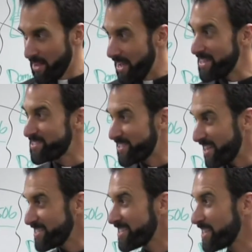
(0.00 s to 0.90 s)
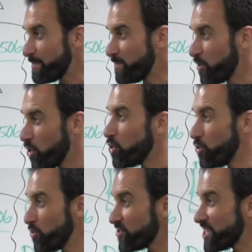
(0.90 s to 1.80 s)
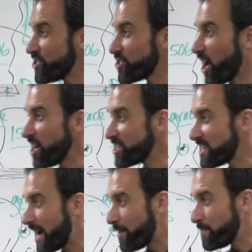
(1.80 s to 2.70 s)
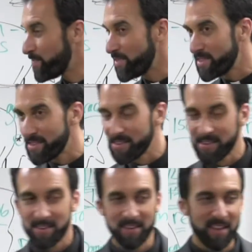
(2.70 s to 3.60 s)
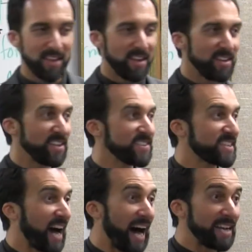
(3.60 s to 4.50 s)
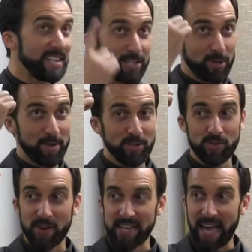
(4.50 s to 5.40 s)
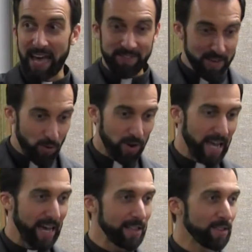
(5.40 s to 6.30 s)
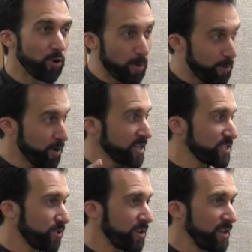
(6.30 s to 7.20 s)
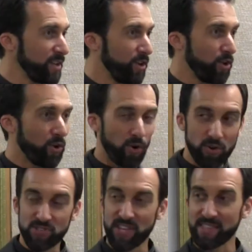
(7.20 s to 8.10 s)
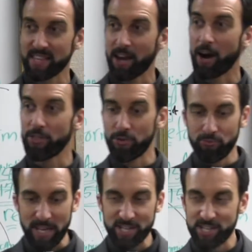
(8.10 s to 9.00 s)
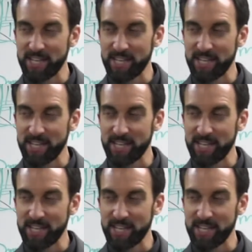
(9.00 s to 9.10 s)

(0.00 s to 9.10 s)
and suddenly, who's in charge now? Does God determine who's going to heaven or hell or purgatory? Or suddenly are the rich